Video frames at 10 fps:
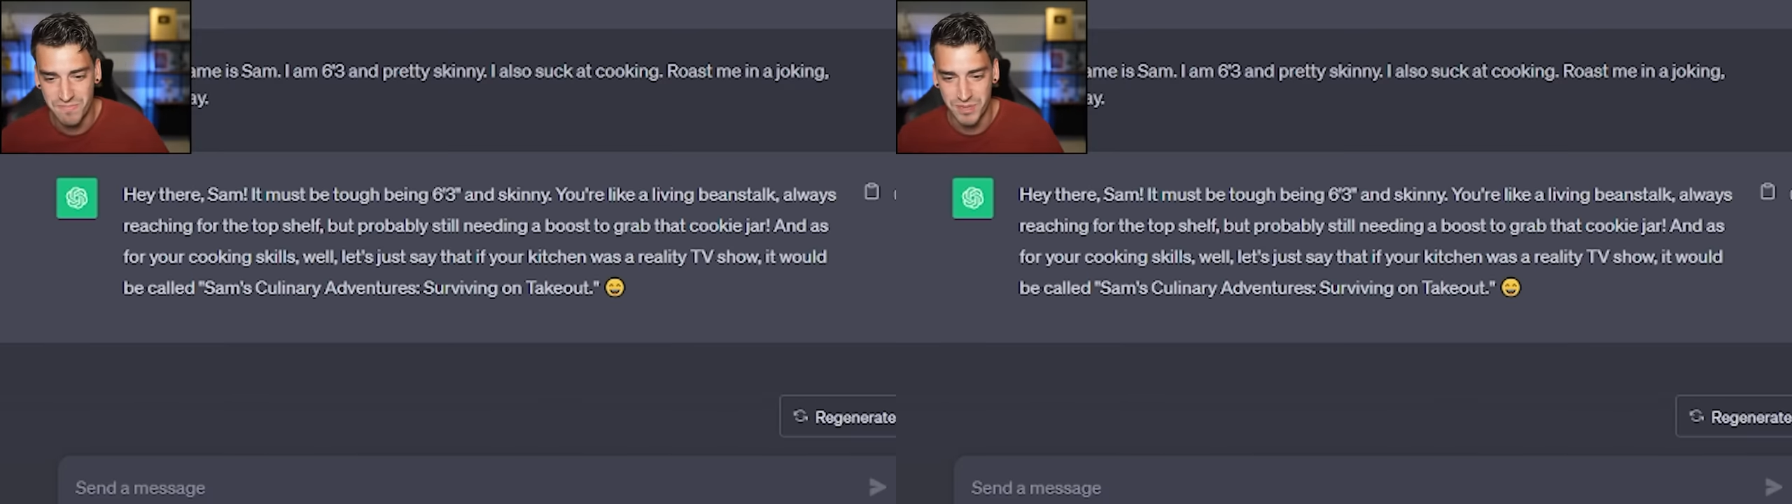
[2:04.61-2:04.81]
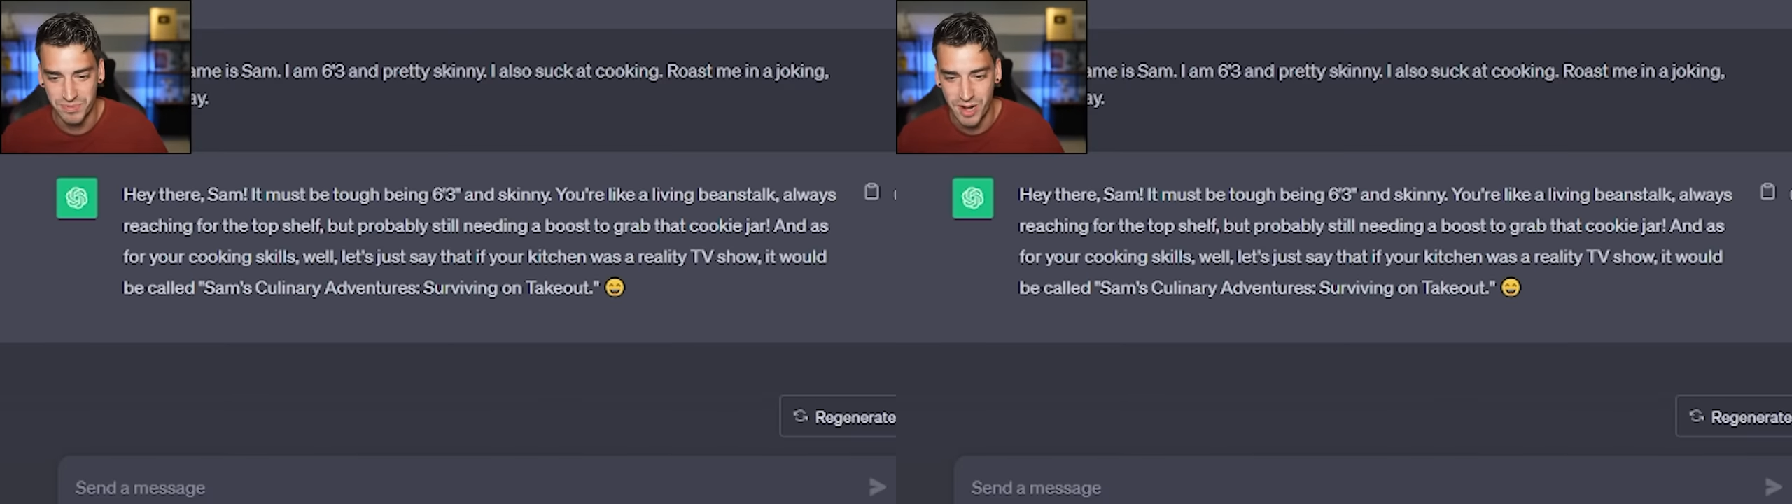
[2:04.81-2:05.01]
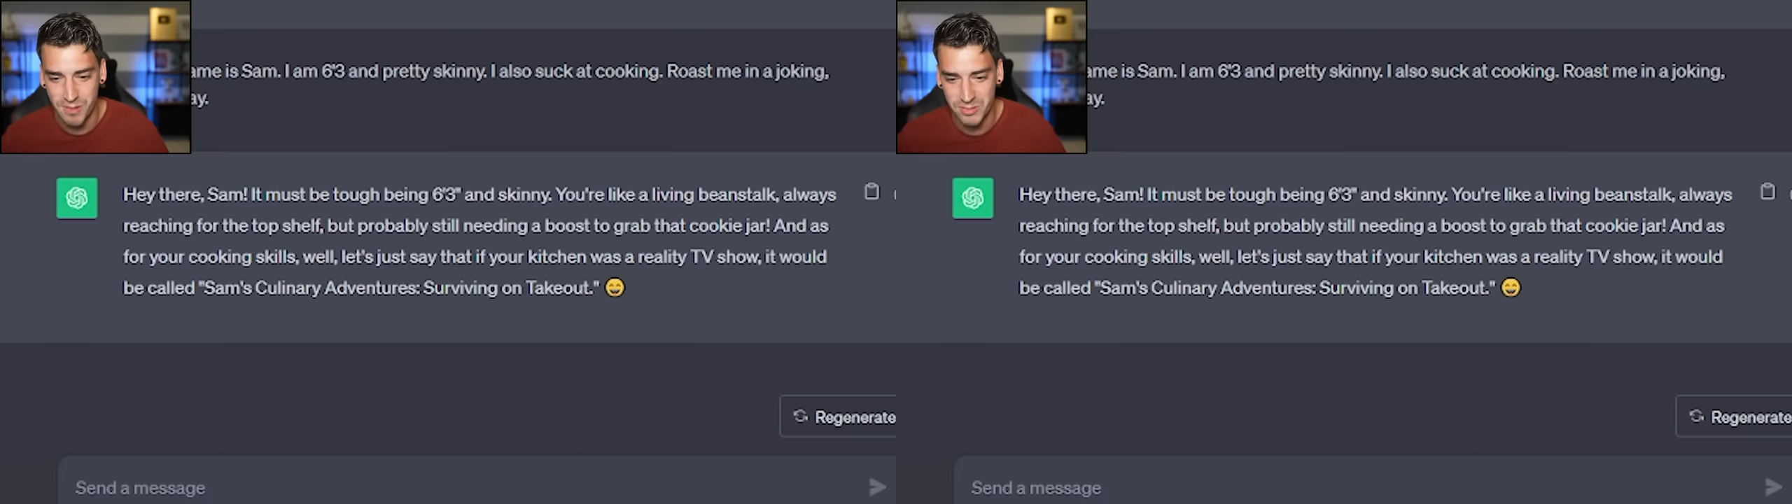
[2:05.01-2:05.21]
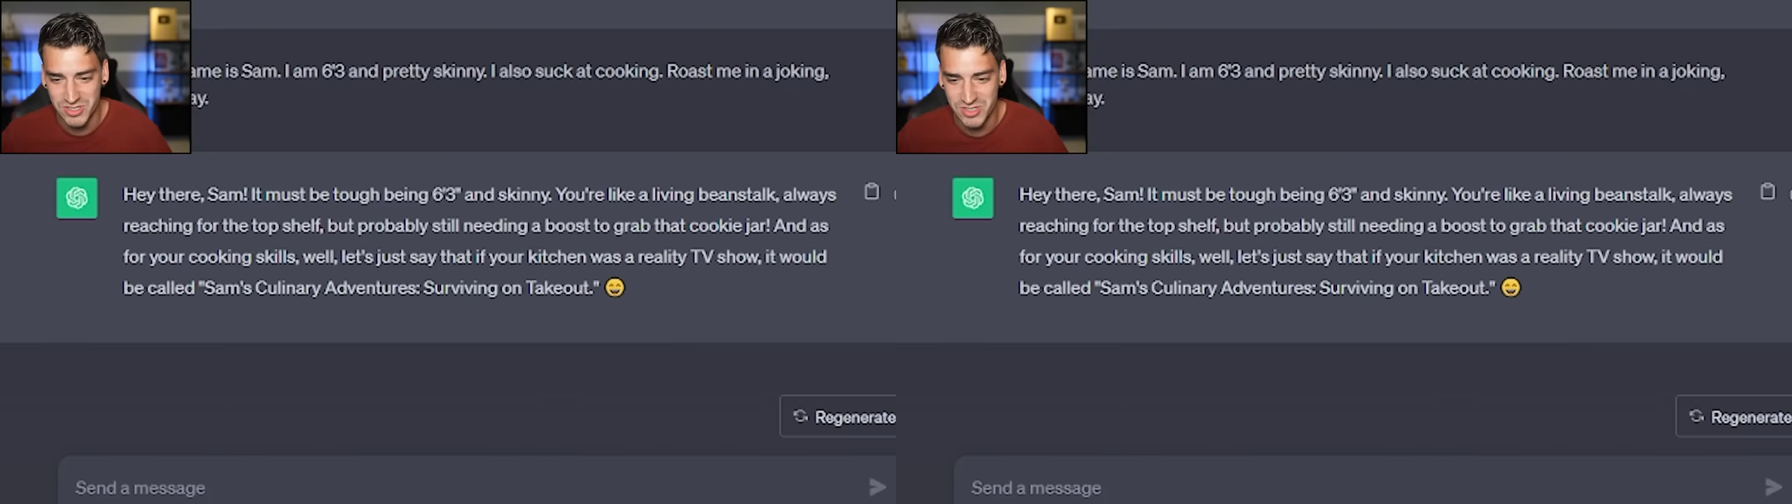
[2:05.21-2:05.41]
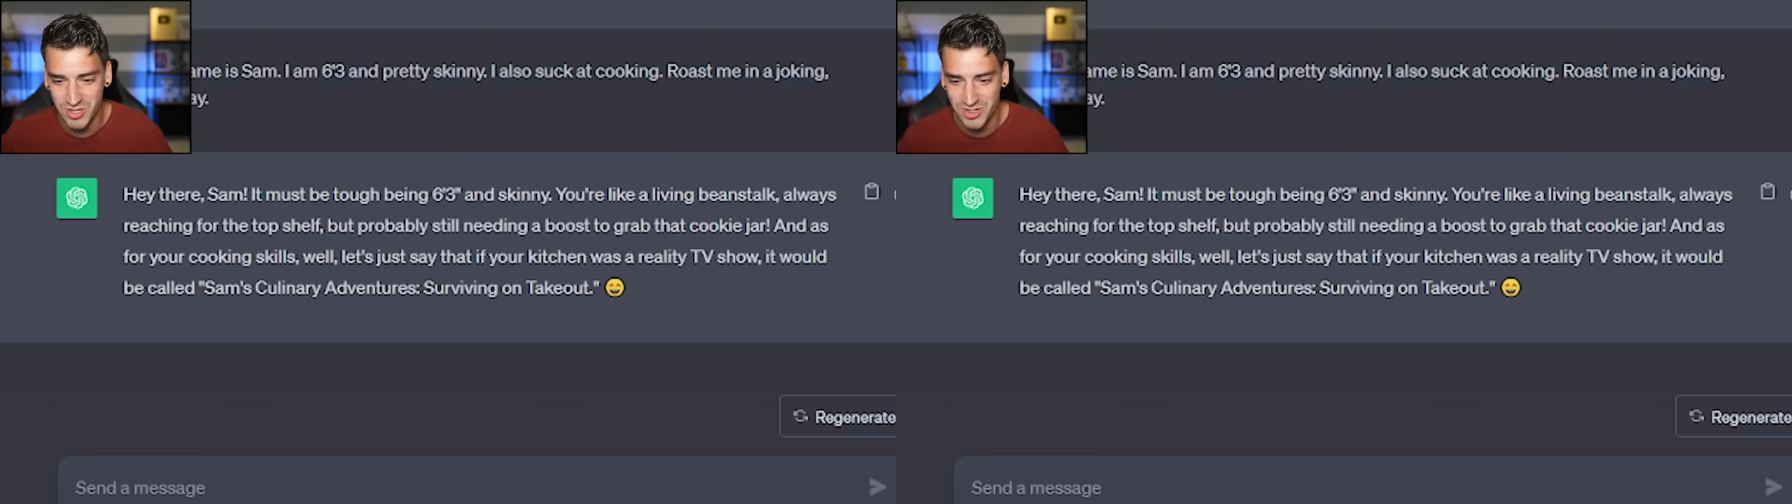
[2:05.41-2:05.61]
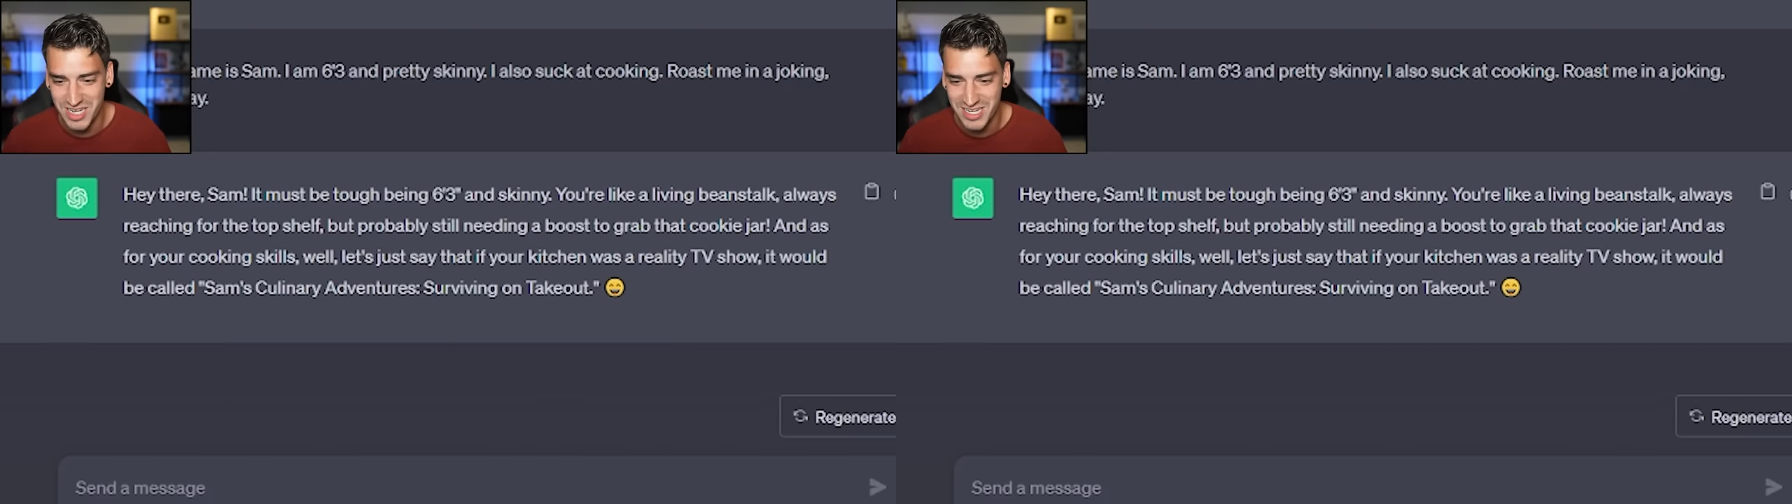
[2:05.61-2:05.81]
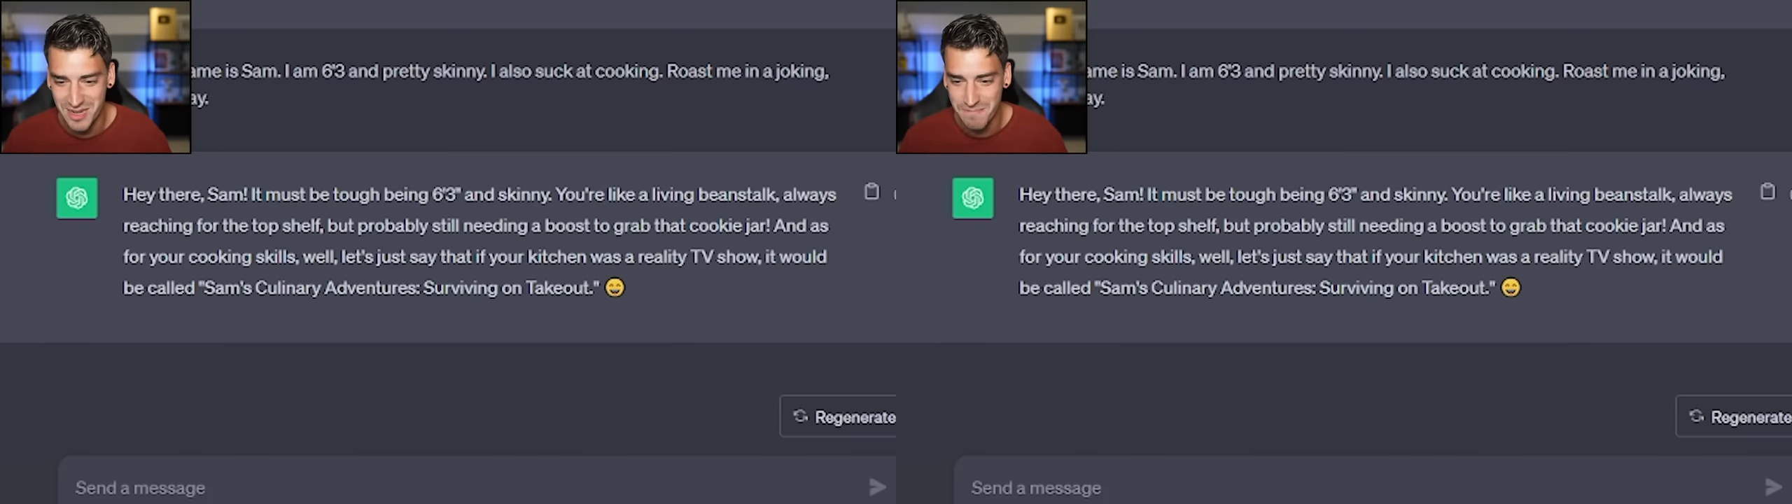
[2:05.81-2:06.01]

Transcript: but probably still needing a